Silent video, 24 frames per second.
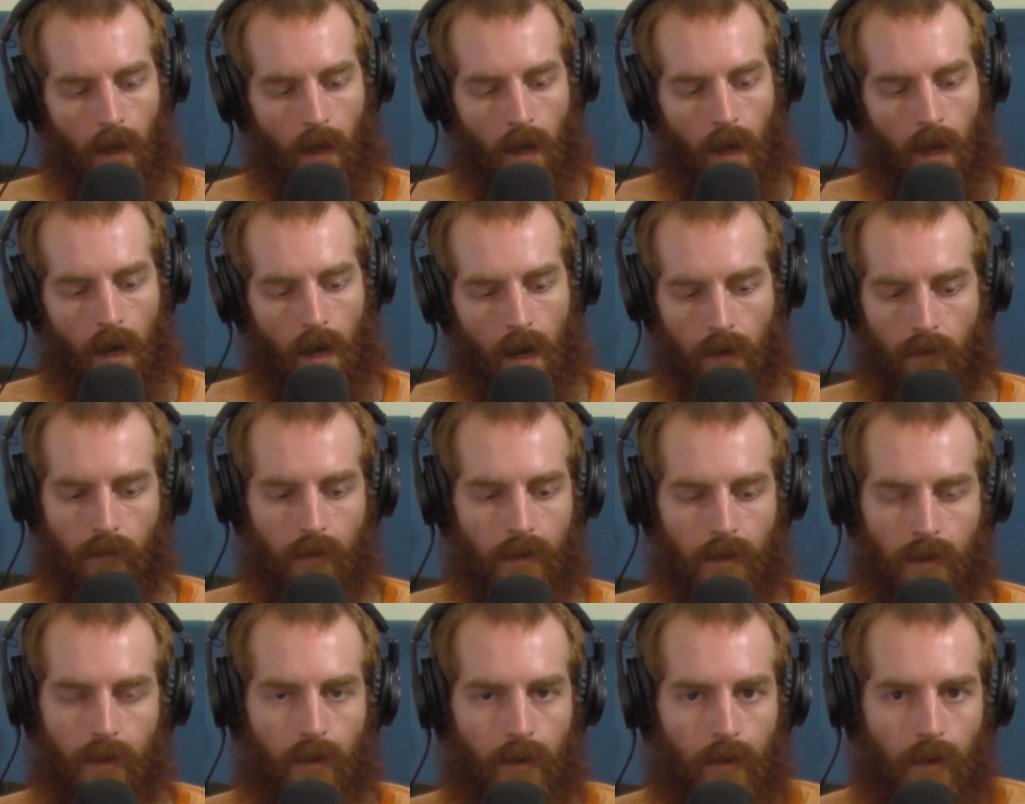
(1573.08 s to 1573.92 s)
I
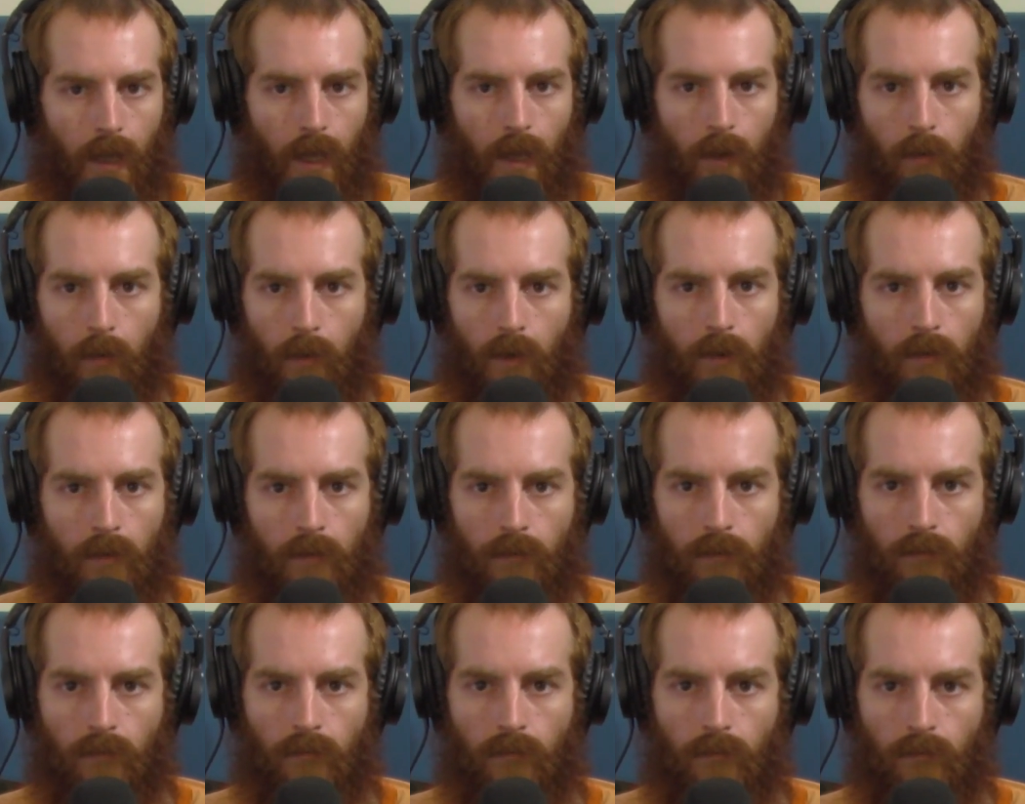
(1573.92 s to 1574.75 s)
was like, okay,
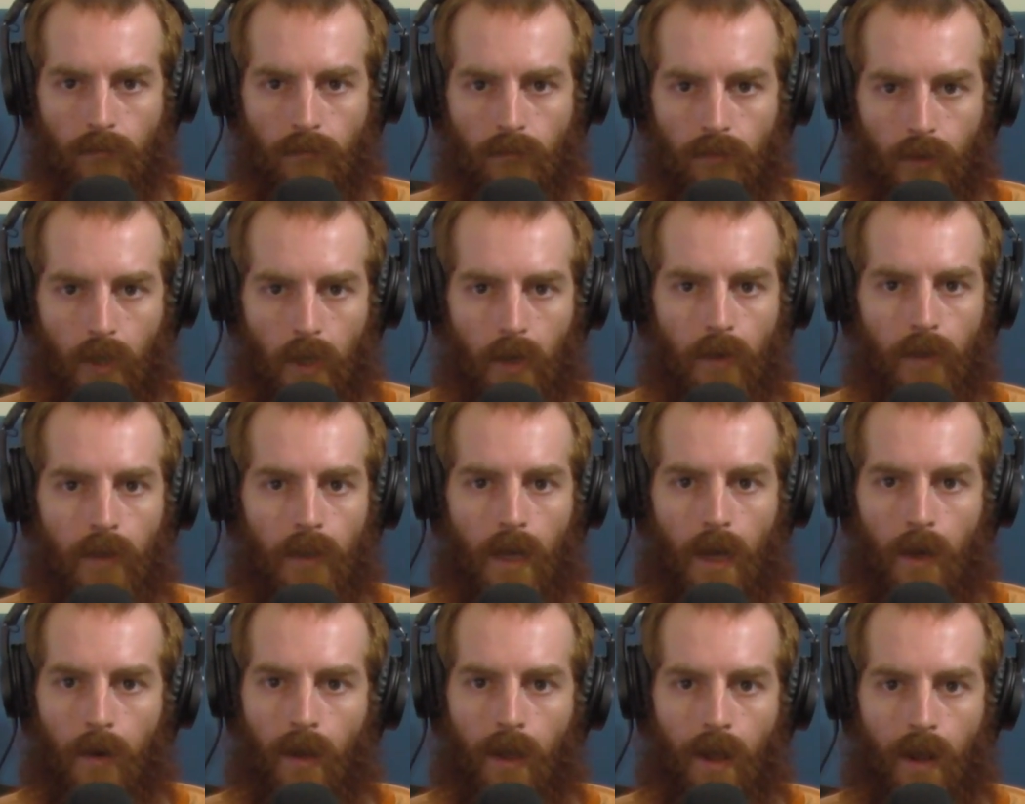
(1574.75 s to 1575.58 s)
well, screw it.
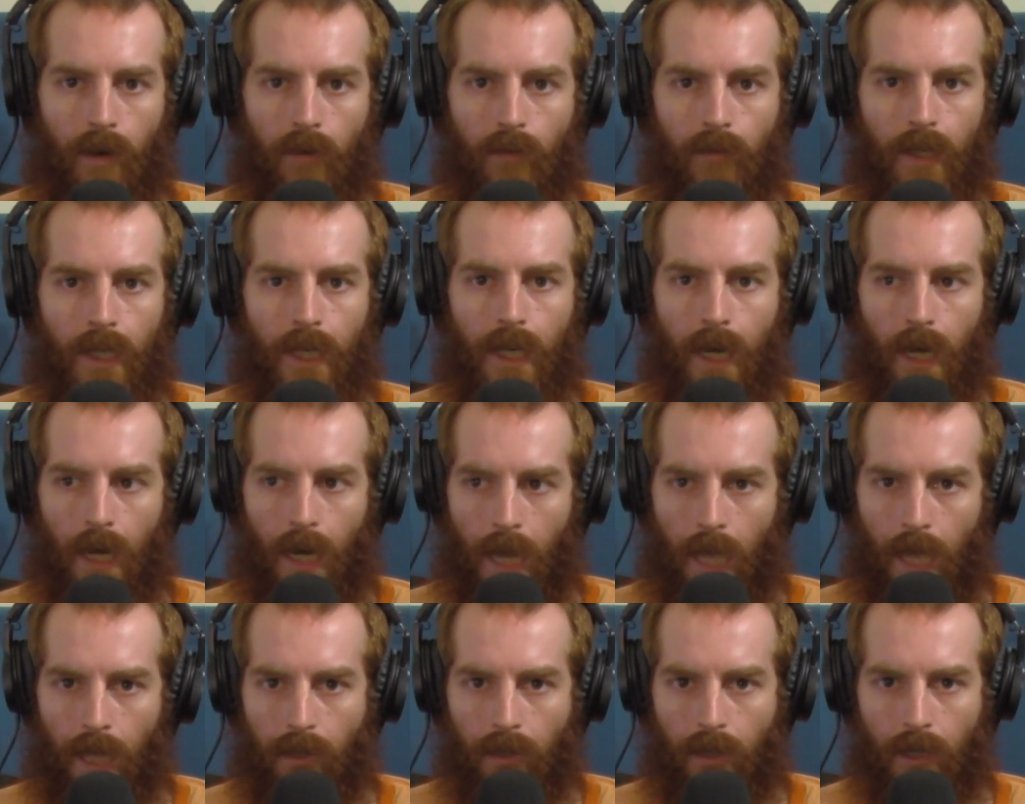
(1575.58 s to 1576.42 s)
I don't need a
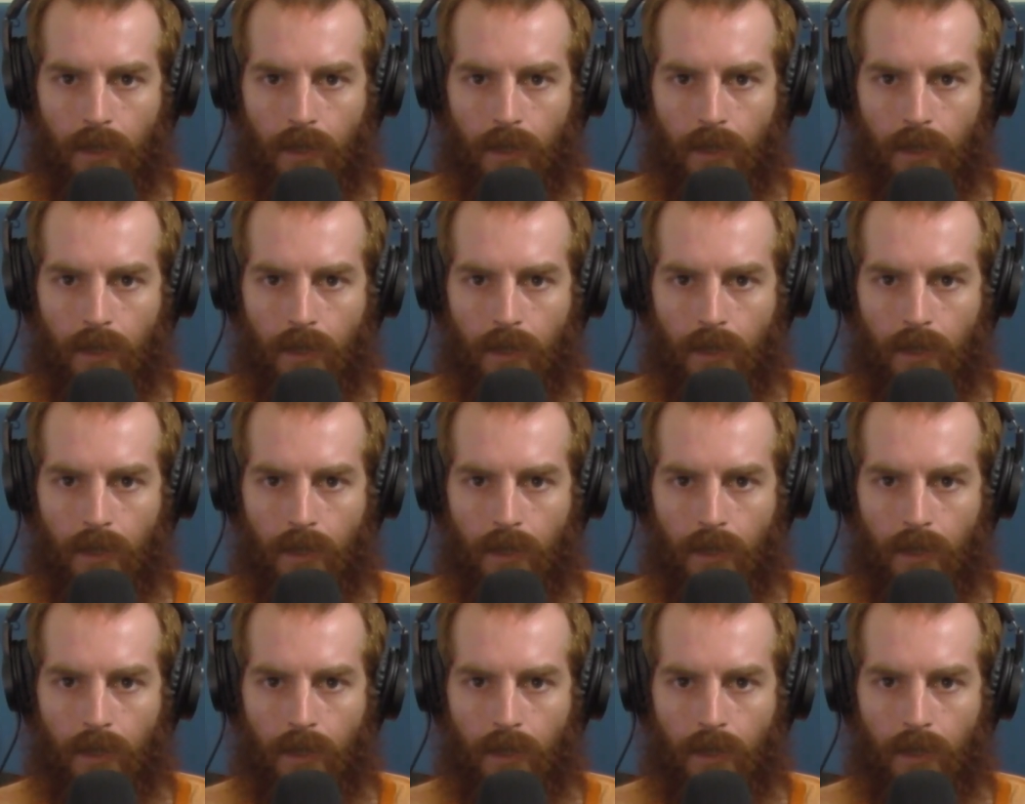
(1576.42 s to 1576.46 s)
net.